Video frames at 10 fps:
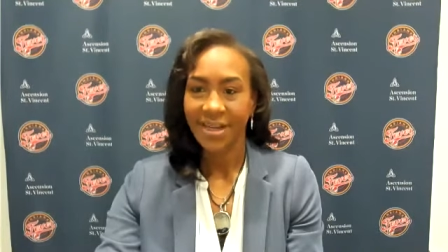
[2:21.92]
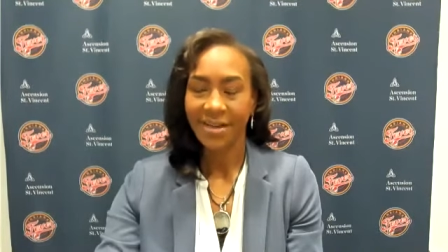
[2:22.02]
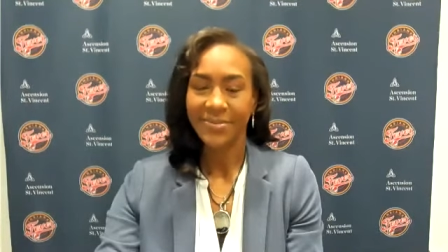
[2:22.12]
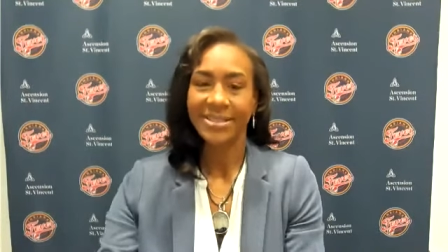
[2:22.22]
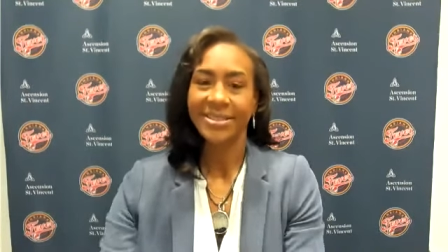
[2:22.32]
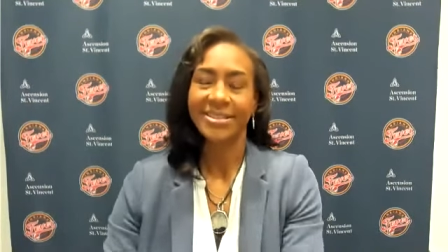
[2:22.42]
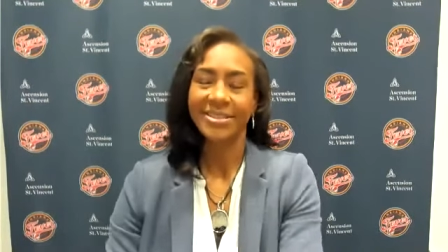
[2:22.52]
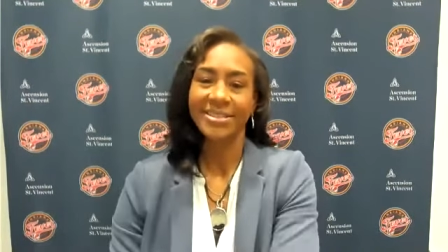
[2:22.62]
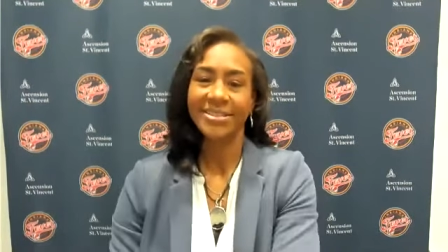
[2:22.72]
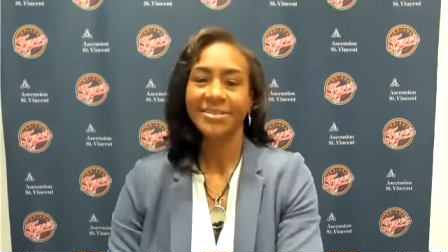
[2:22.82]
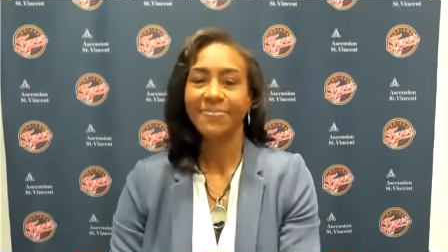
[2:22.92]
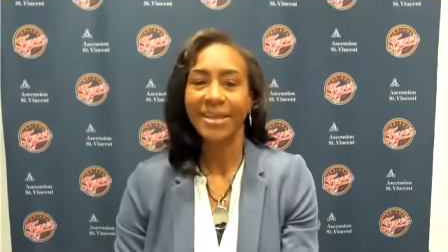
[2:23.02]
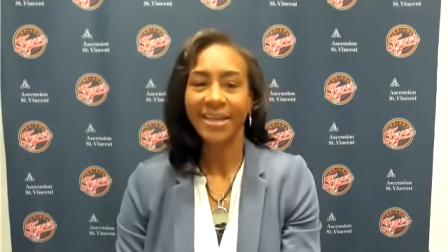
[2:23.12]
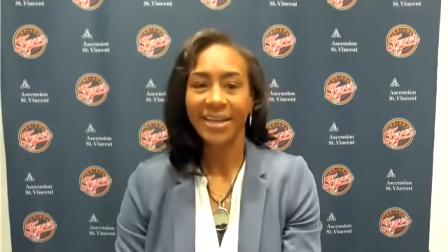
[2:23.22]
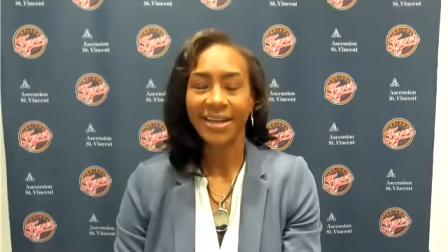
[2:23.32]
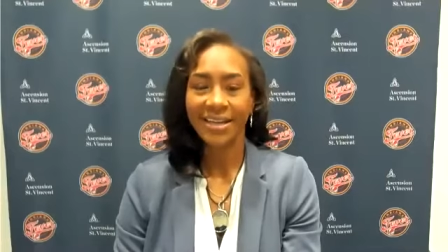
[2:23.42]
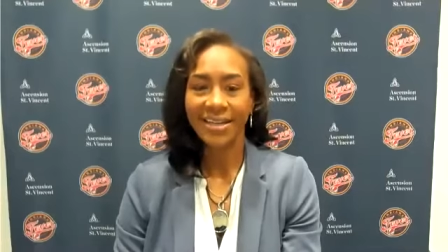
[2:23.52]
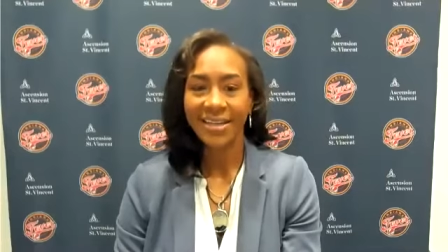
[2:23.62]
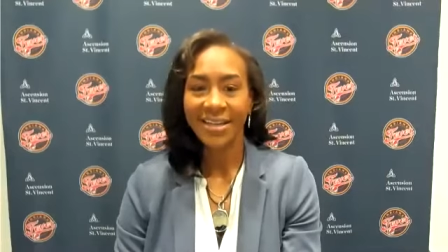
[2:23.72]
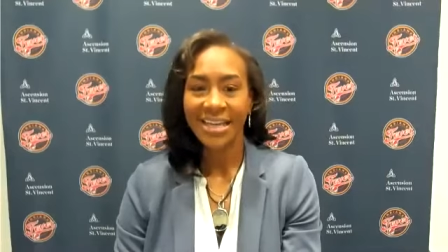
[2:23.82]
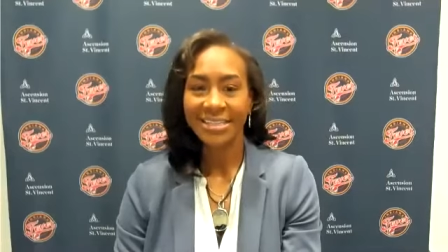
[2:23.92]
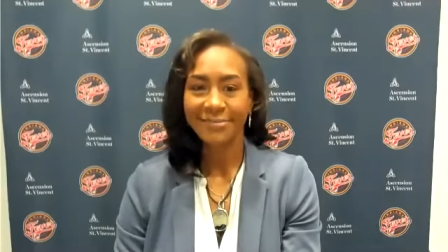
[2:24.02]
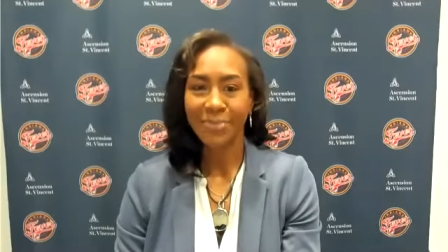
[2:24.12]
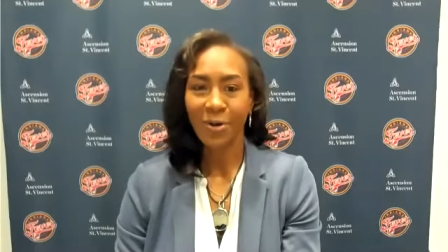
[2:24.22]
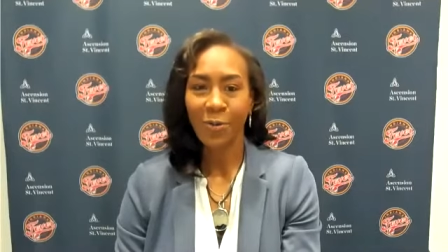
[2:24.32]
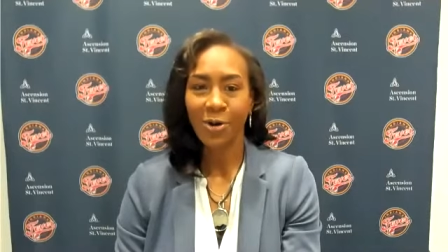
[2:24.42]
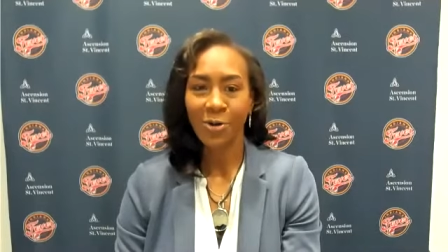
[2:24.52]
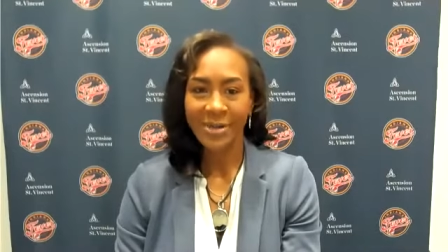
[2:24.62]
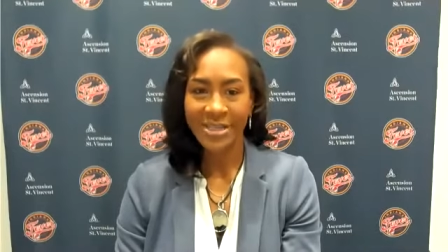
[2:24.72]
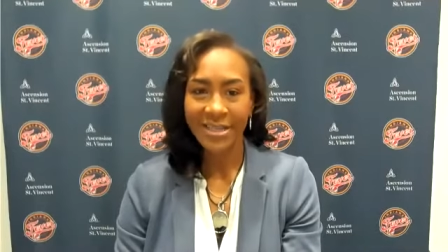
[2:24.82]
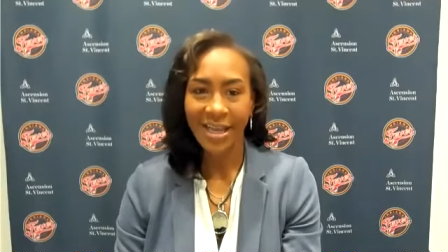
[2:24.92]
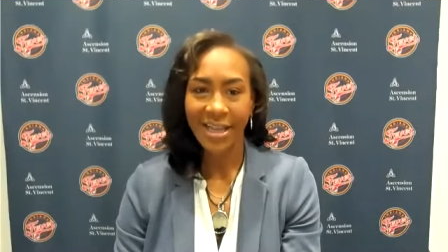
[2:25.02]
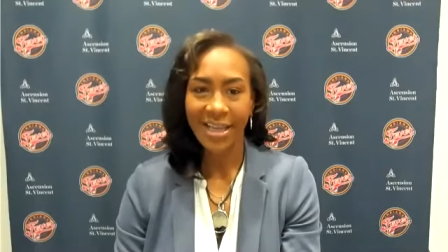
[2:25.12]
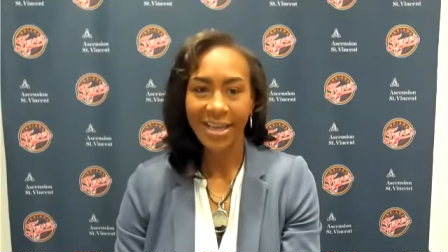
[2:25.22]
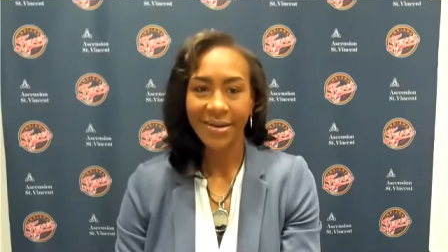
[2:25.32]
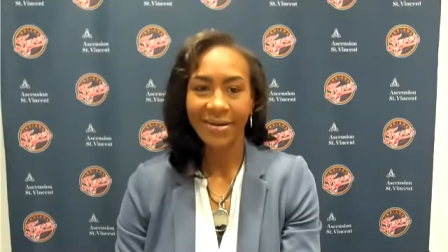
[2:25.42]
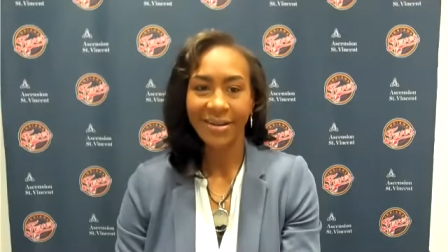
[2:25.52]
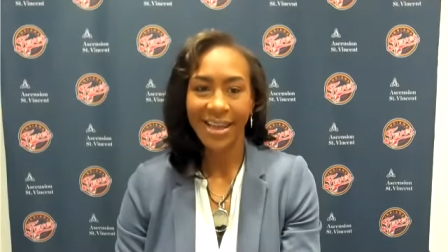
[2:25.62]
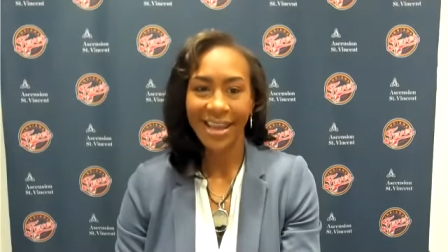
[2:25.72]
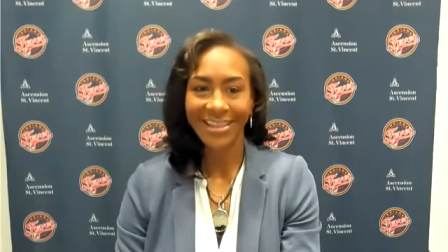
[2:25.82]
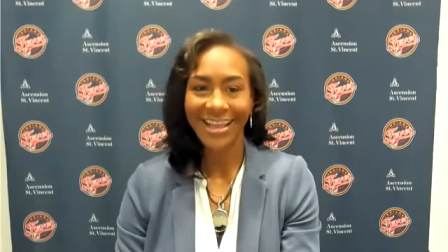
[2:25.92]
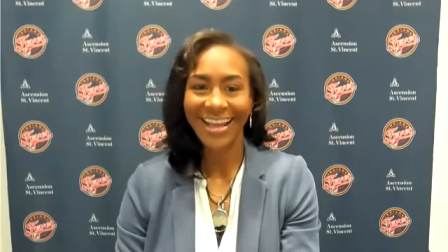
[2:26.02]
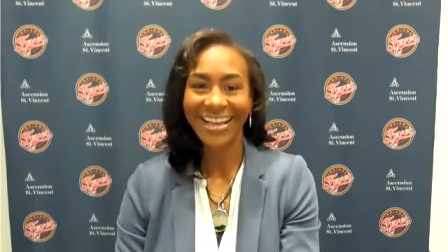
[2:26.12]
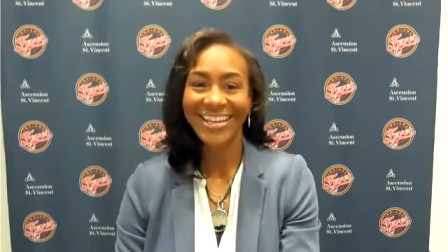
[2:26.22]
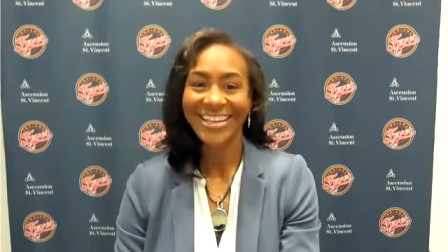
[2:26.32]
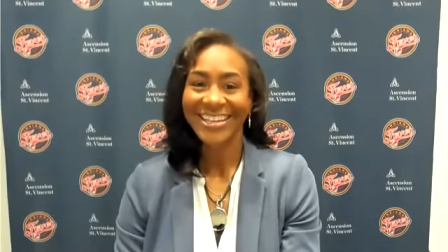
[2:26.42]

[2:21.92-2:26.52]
Oh my goodness, it's been a whirlwind. I can't lie.